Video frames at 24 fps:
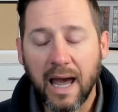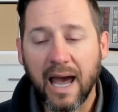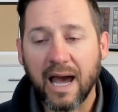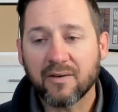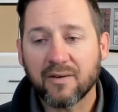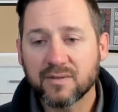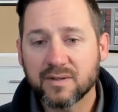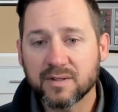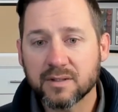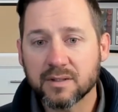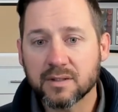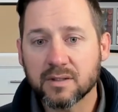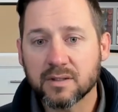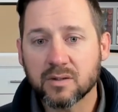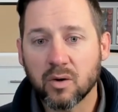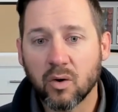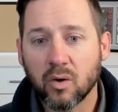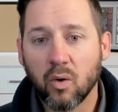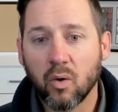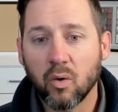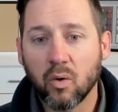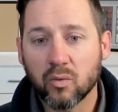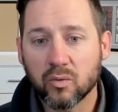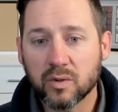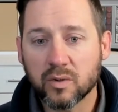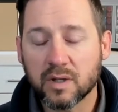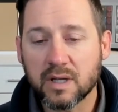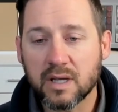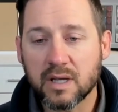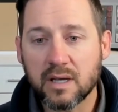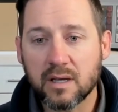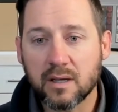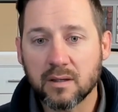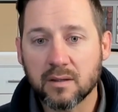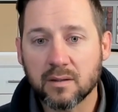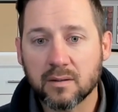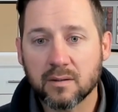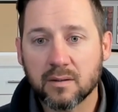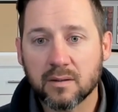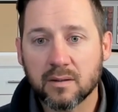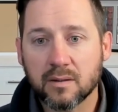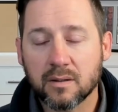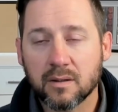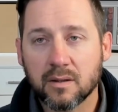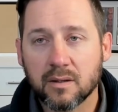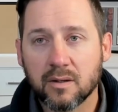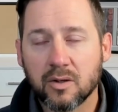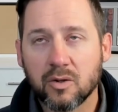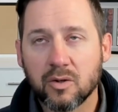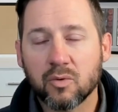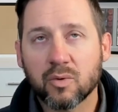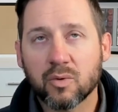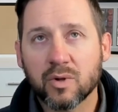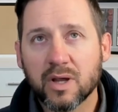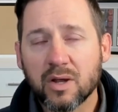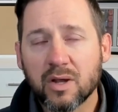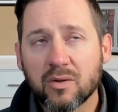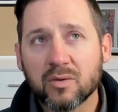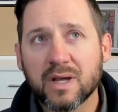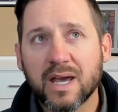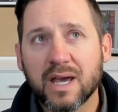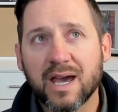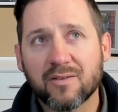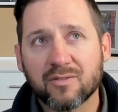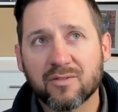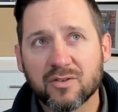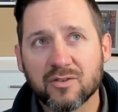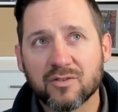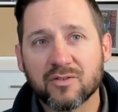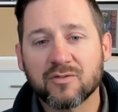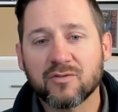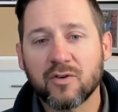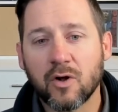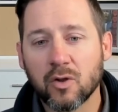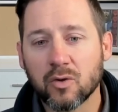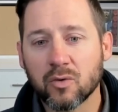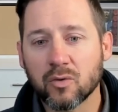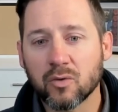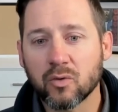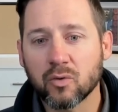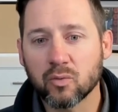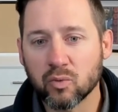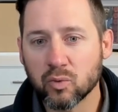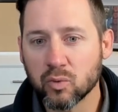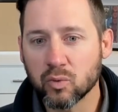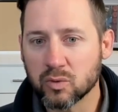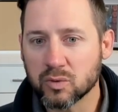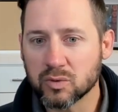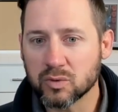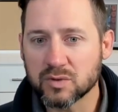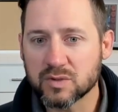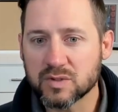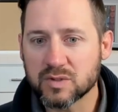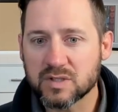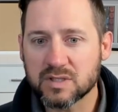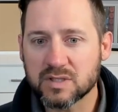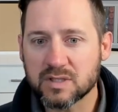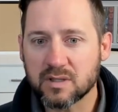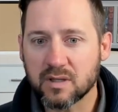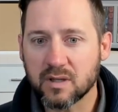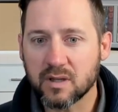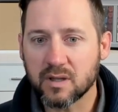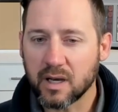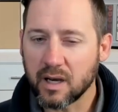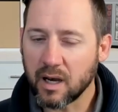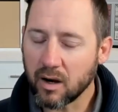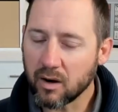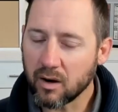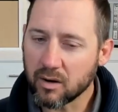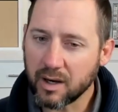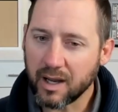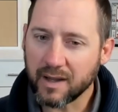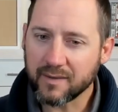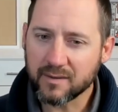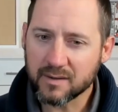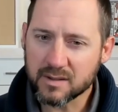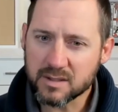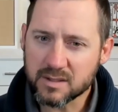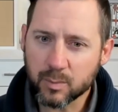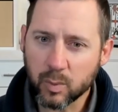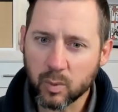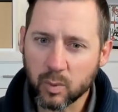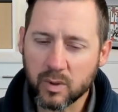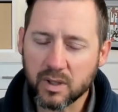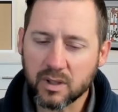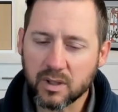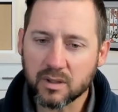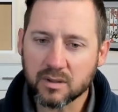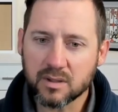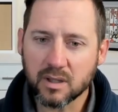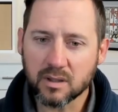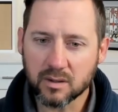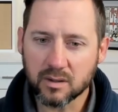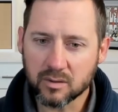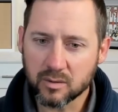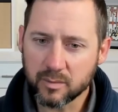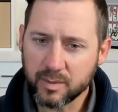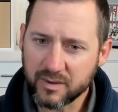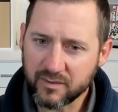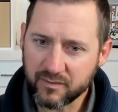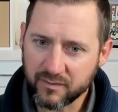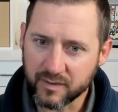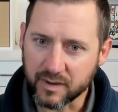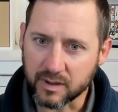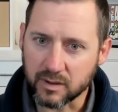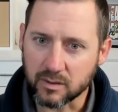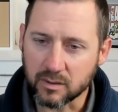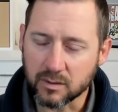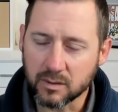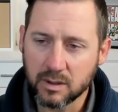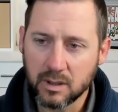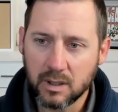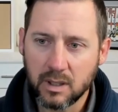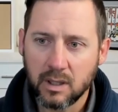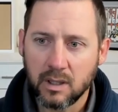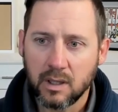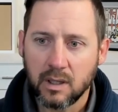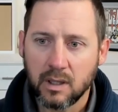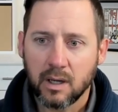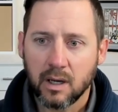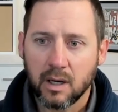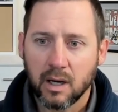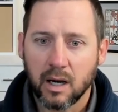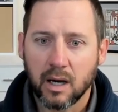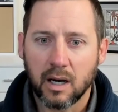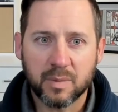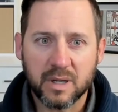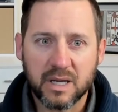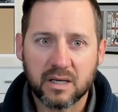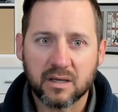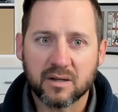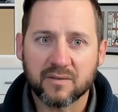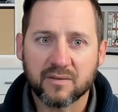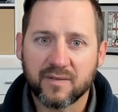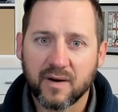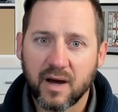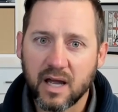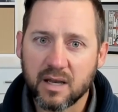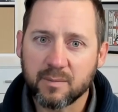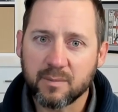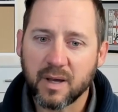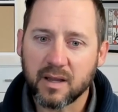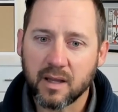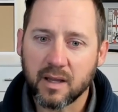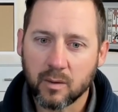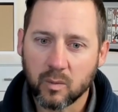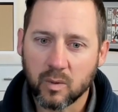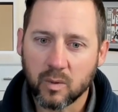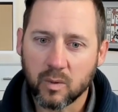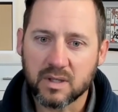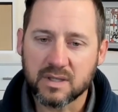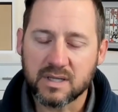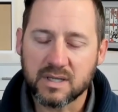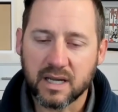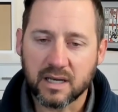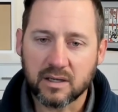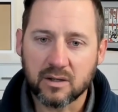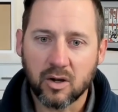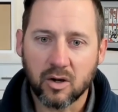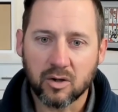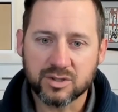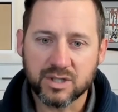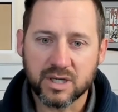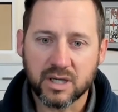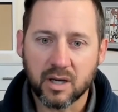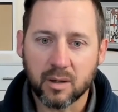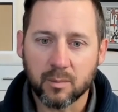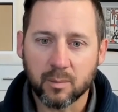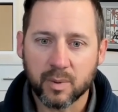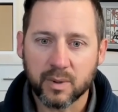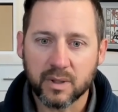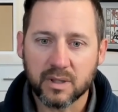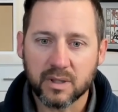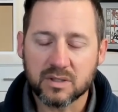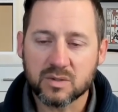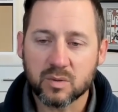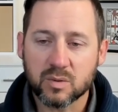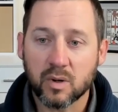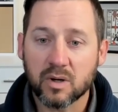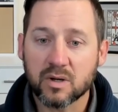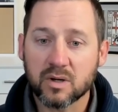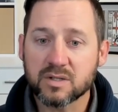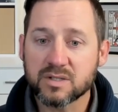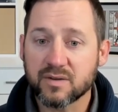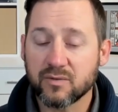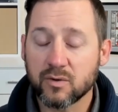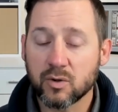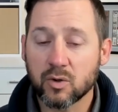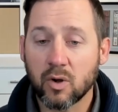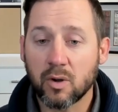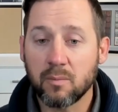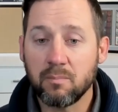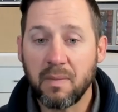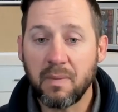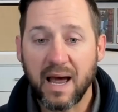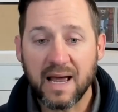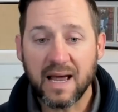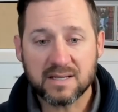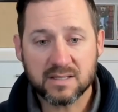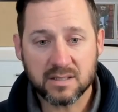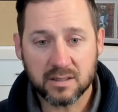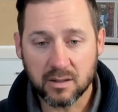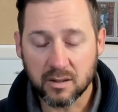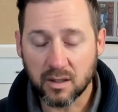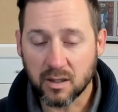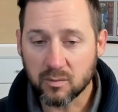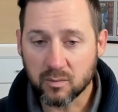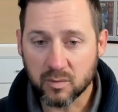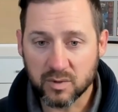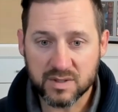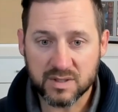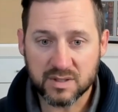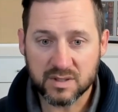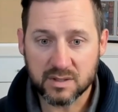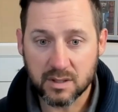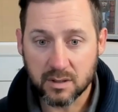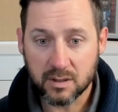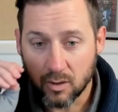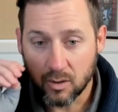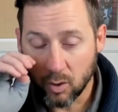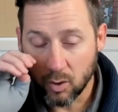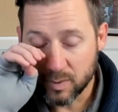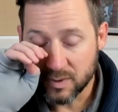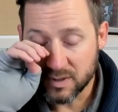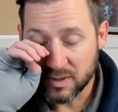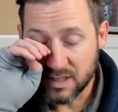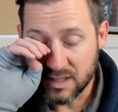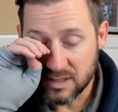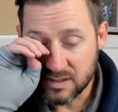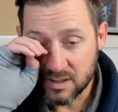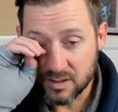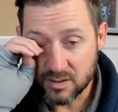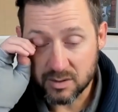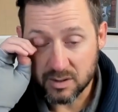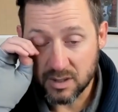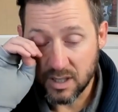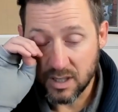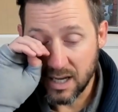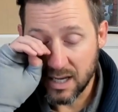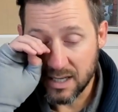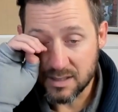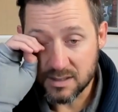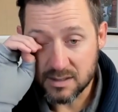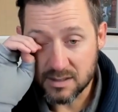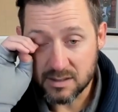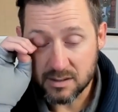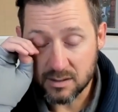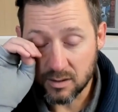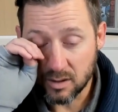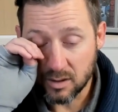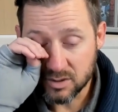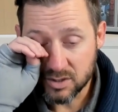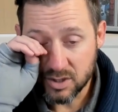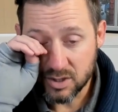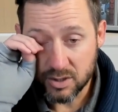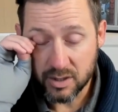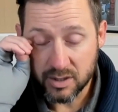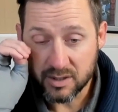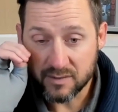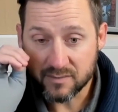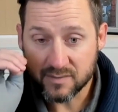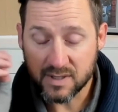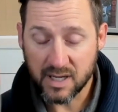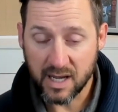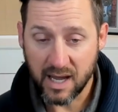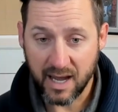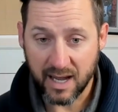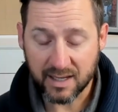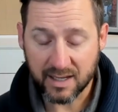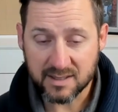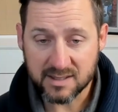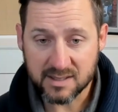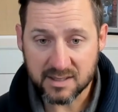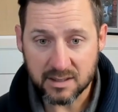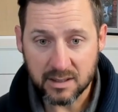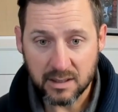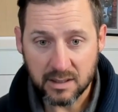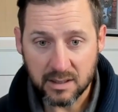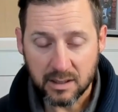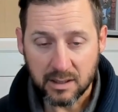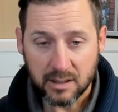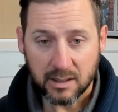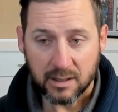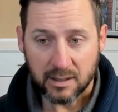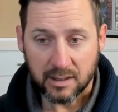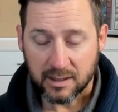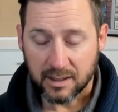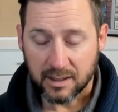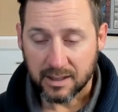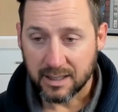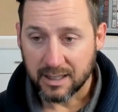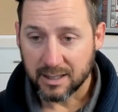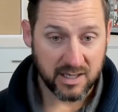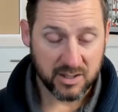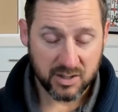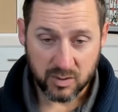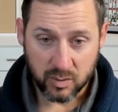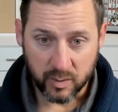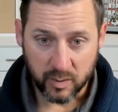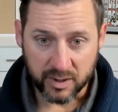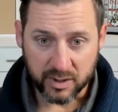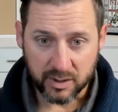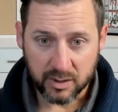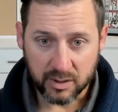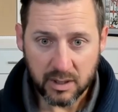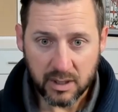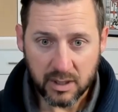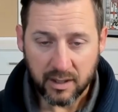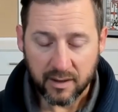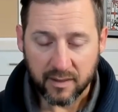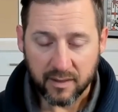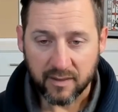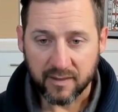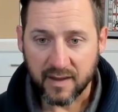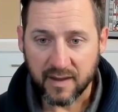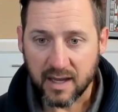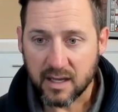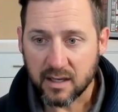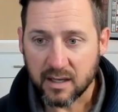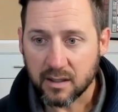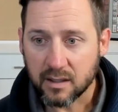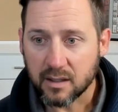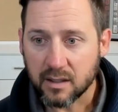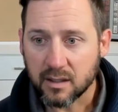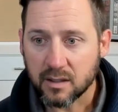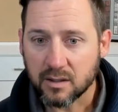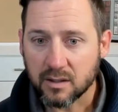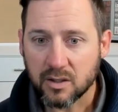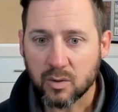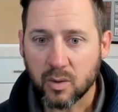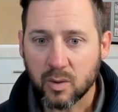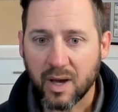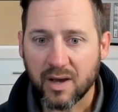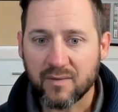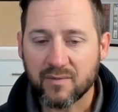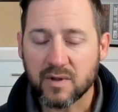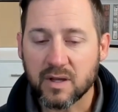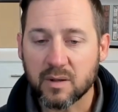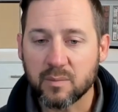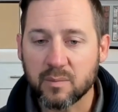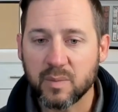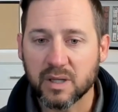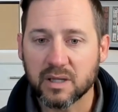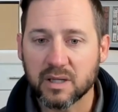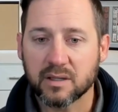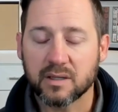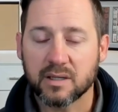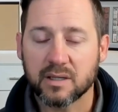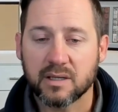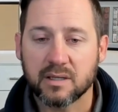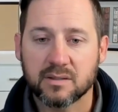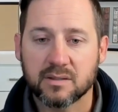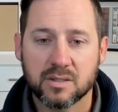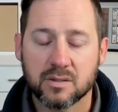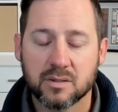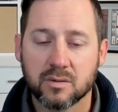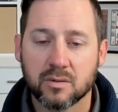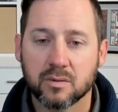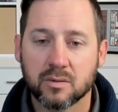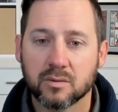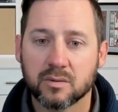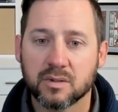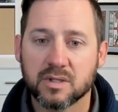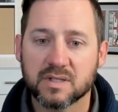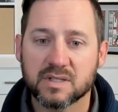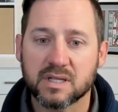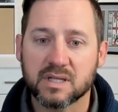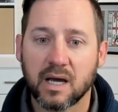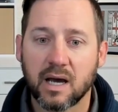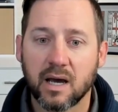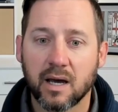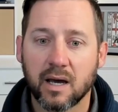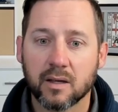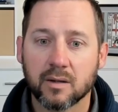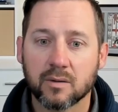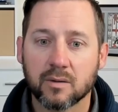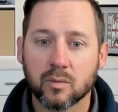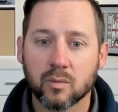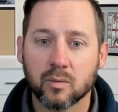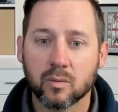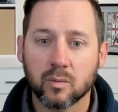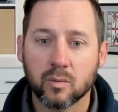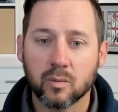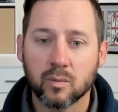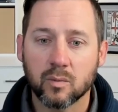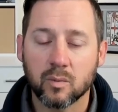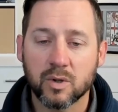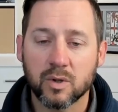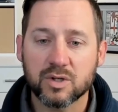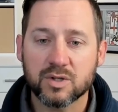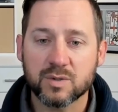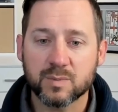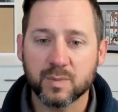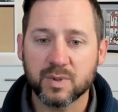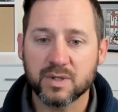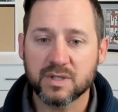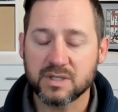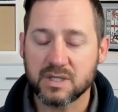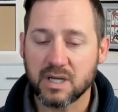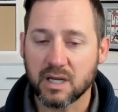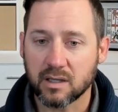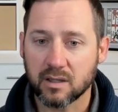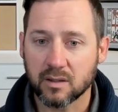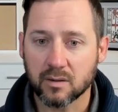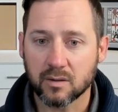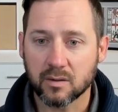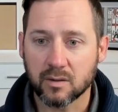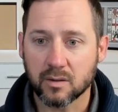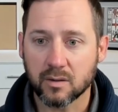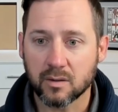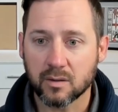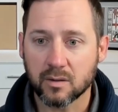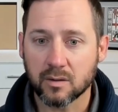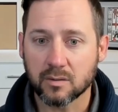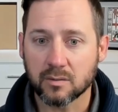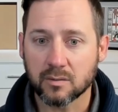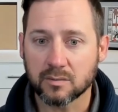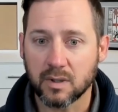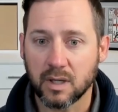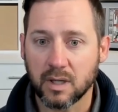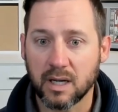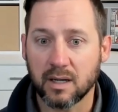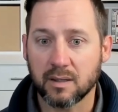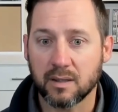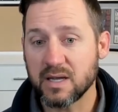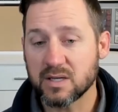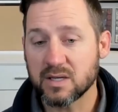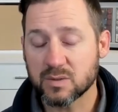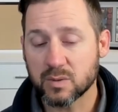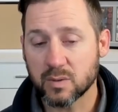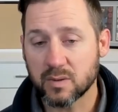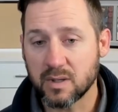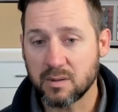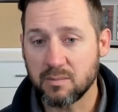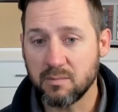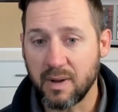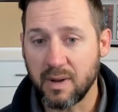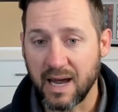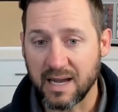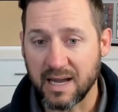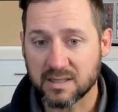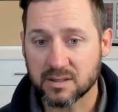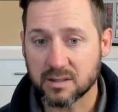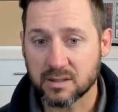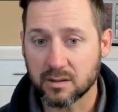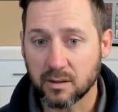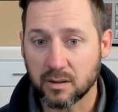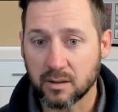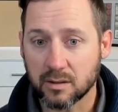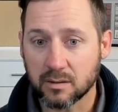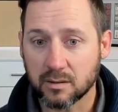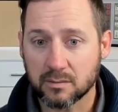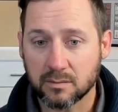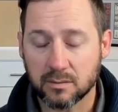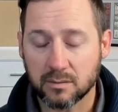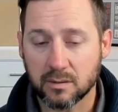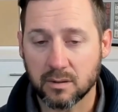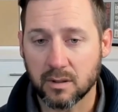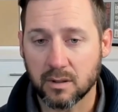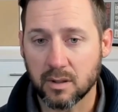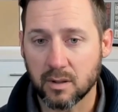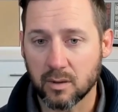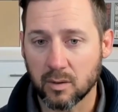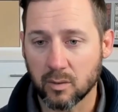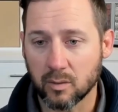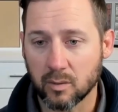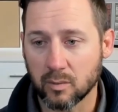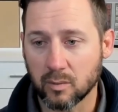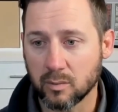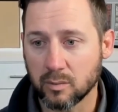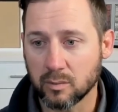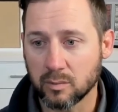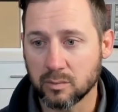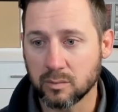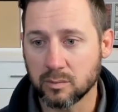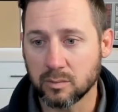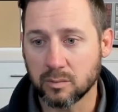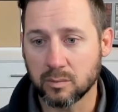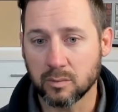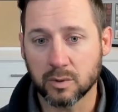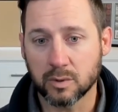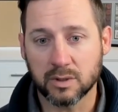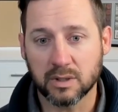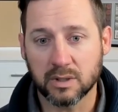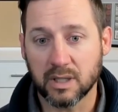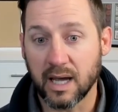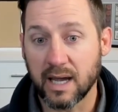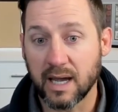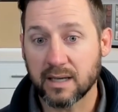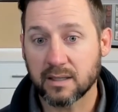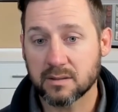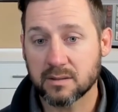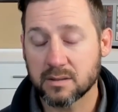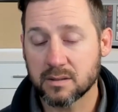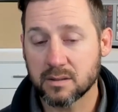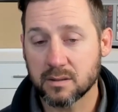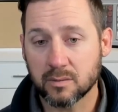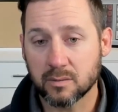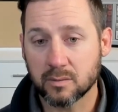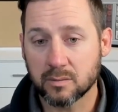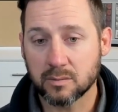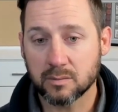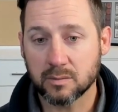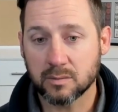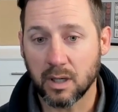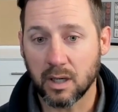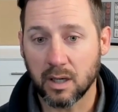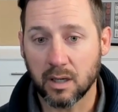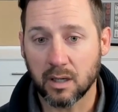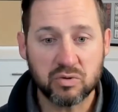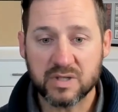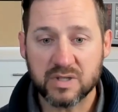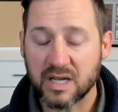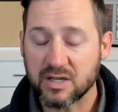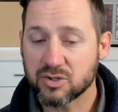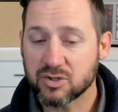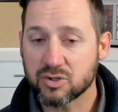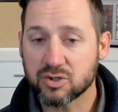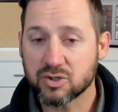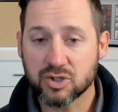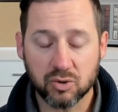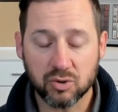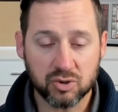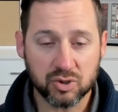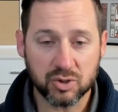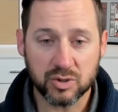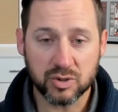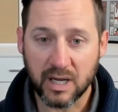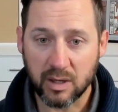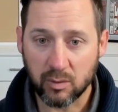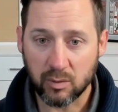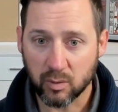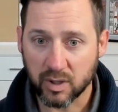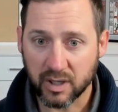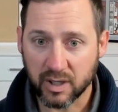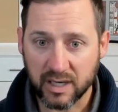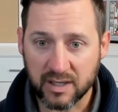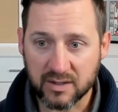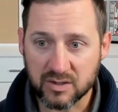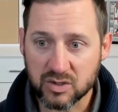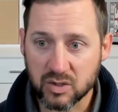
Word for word: have to only, you really only have to follow the rules that are at this point a little bit fickle that are being defined by that one technology companies. Whereas if you're on Mastodon, which is an open decentralized alternative to X slash Twitter, then you have the ability to decide which particular space within Mastodon you would like to use as your social network.